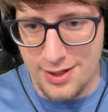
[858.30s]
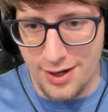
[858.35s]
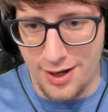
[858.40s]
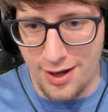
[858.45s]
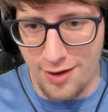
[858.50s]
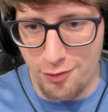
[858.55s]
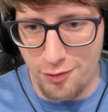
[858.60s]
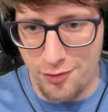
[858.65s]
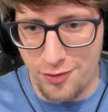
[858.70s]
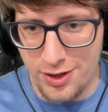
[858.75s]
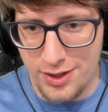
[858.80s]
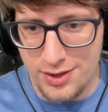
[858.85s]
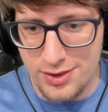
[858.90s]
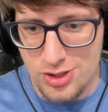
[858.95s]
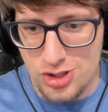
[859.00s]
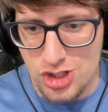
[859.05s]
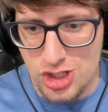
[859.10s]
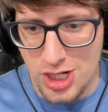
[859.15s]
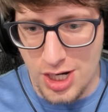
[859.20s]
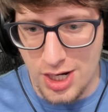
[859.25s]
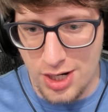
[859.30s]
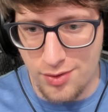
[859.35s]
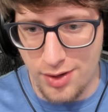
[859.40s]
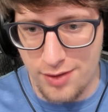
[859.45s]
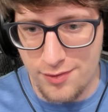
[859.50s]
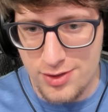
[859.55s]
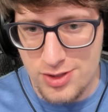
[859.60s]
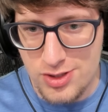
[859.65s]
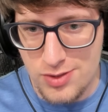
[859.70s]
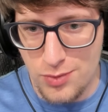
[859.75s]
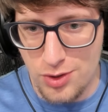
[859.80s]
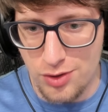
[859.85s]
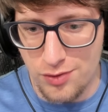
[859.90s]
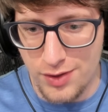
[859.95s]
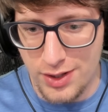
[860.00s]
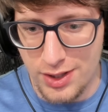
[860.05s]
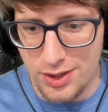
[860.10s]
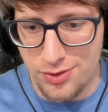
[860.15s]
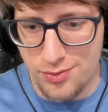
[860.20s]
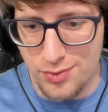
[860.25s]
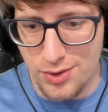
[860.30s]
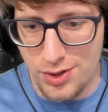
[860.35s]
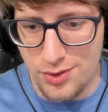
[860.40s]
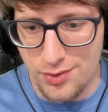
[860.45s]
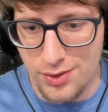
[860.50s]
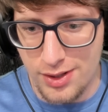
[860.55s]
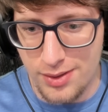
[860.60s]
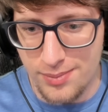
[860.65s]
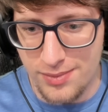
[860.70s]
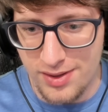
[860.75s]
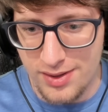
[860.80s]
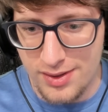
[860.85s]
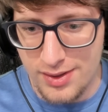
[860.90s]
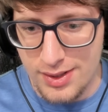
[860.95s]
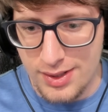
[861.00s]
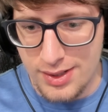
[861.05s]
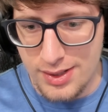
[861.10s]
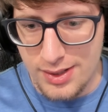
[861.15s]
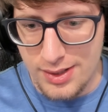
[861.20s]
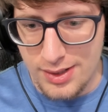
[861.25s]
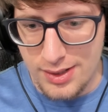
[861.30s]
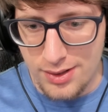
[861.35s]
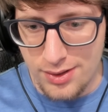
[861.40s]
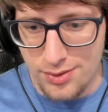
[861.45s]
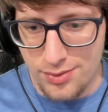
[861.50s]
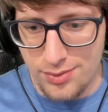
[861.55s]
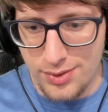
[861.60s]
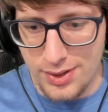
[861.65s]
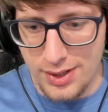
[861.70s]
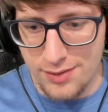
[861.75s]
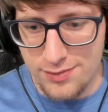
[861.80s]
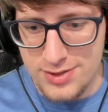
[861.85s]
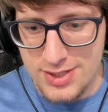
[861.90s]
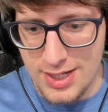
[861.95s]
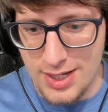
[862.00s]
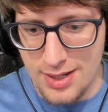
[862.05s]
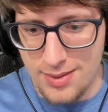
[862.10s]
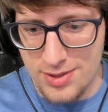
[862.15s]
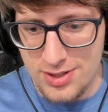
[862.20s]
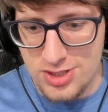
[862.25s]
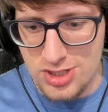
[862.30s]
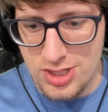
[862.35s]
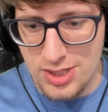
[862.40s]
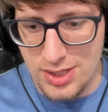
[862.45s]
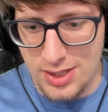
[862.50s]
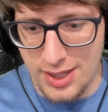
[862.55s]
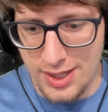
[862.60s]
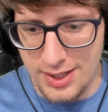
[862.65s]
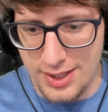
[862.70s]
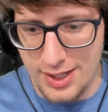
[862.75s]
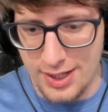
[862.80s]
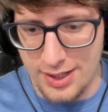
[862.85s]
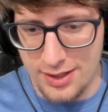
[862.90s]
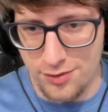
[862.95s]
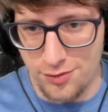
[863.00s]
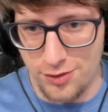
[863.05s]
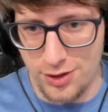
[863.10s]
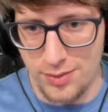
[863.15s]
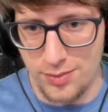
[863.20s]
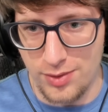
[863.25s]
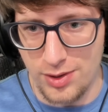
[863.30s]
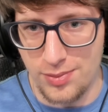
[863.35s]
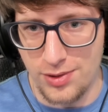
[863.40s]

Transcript: off of it. The shockwave is moving through him. We have damage to the leg. Yeah, the femur